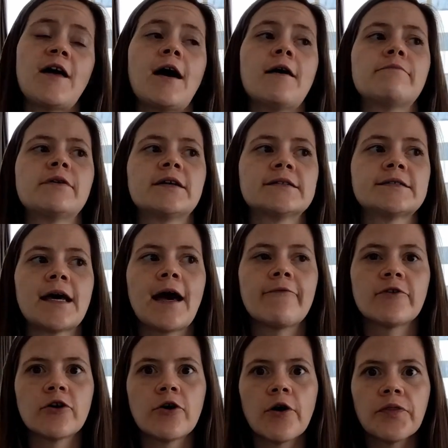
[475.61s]
that because I
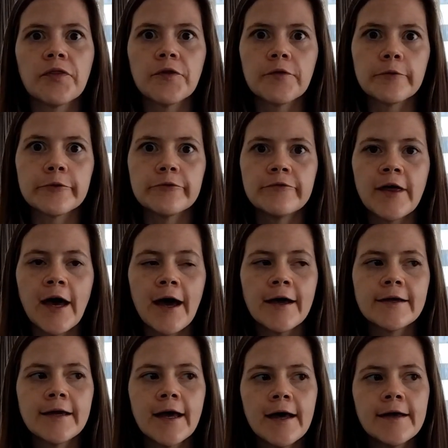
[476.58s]
haven't gone through
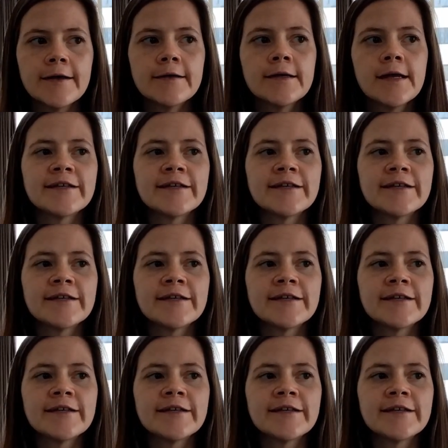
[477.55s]
that yet.